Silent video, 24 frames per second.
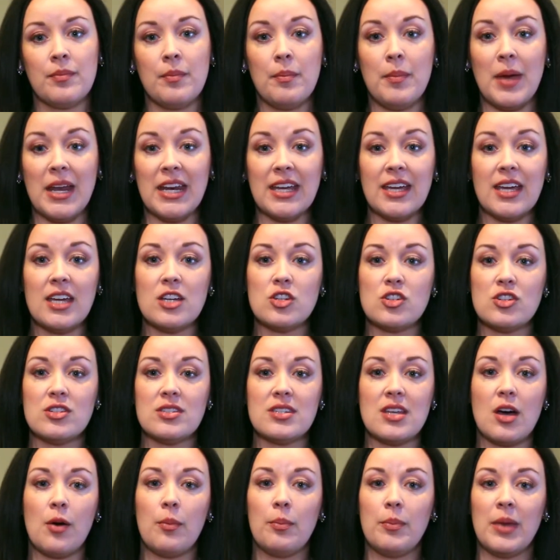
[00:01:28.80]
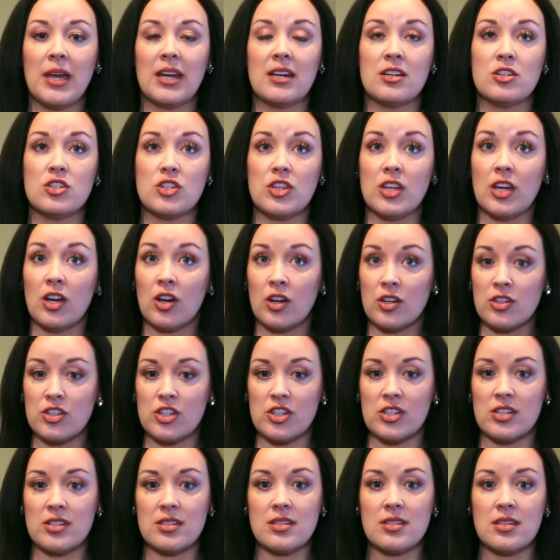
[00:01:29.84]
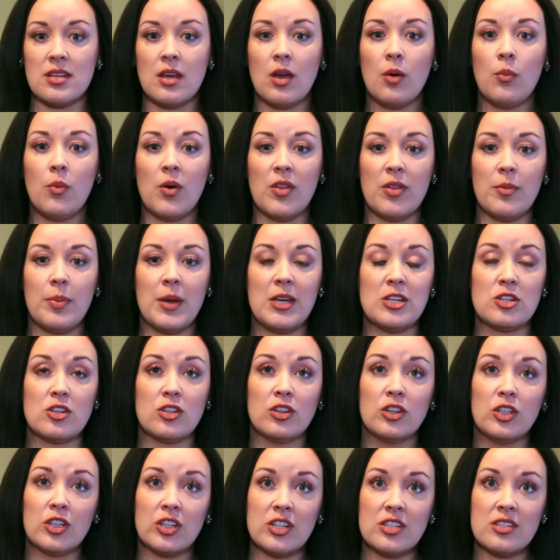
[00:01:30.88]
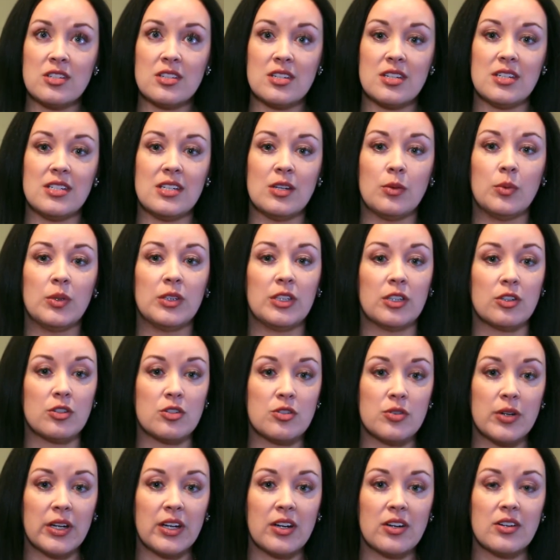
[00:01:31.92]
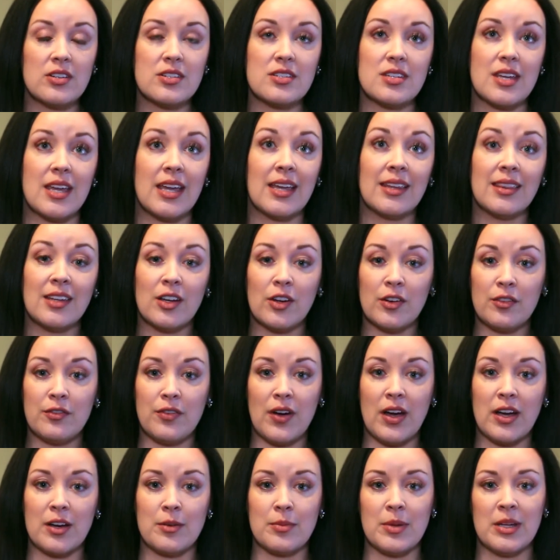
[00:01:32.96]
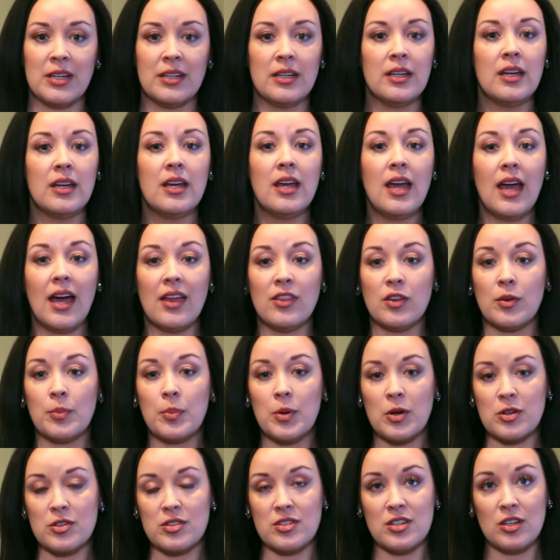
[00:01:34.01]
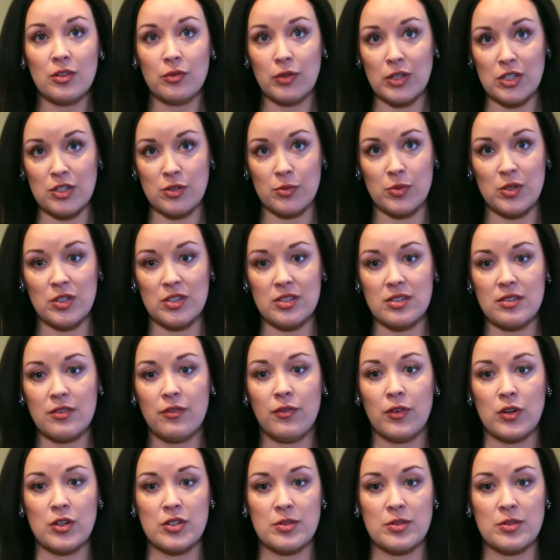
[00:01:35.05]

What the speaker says: Medications help manage the urges while the patient learns to deal with their triggers and their environment and their personal rituals for